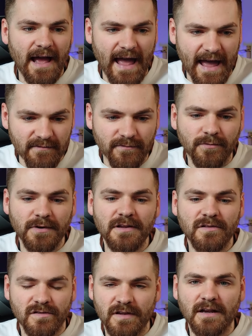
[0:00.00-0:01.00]
every
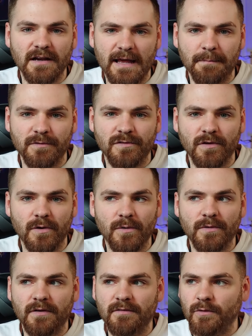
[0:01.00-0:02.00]
single
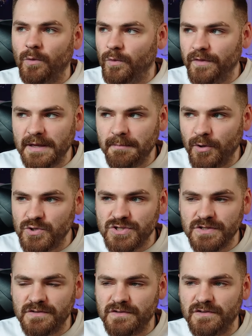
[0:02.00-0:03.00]
episode. All the emotions are